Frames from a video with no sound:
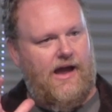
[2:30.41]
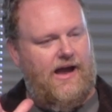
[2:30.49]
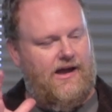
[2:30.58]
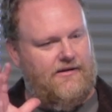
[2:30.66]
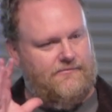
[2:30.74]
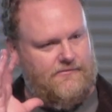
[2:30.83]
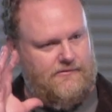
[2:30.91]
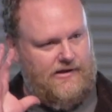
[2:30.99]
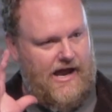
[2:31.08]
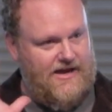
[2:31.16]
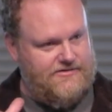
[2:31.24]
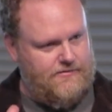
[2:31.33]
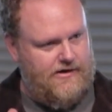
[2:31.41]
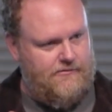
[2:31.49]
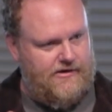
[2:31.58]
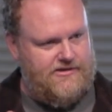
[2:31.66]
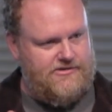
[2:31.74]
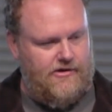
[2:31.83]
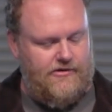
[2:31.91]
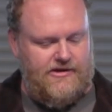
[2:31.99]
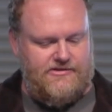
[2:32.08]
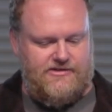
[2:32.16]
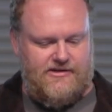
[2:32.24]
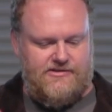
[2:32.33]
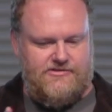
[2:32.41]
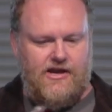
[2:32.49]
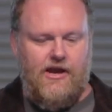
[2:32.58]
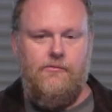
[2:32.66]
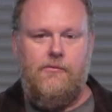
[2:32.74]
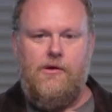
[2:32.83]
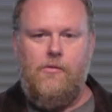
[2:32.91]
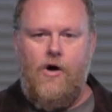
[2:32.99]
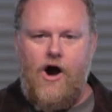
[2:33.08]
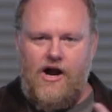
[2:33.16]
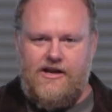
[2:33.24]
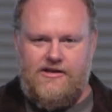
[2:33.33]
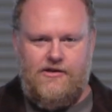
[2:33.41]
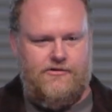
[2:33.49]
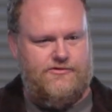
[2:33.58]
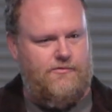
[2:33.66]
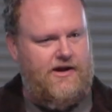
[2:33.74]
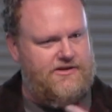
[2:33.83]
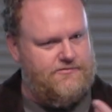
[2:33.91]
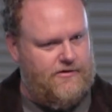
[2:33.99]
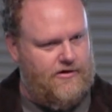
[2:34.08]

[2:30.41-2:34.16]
And last week, what he told us is when we walk in those ways,